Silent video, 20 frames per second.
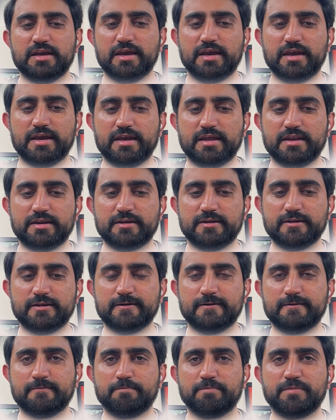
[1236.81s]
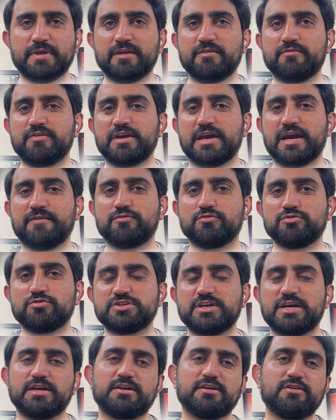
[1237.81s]
and then we have to
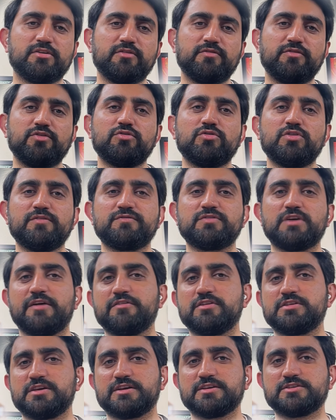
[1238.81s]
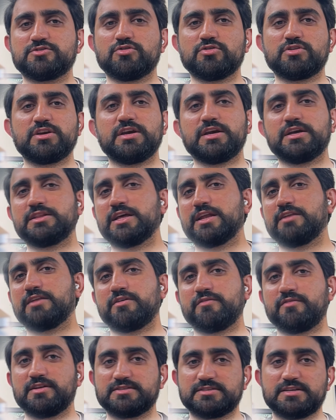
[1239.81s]
check review if everything is okay. Then
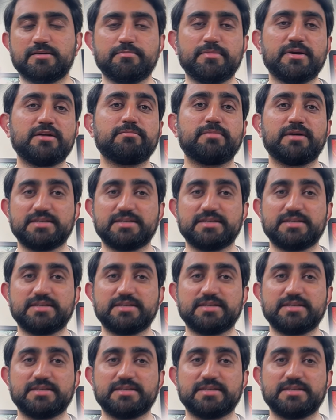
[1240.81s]
we will submit.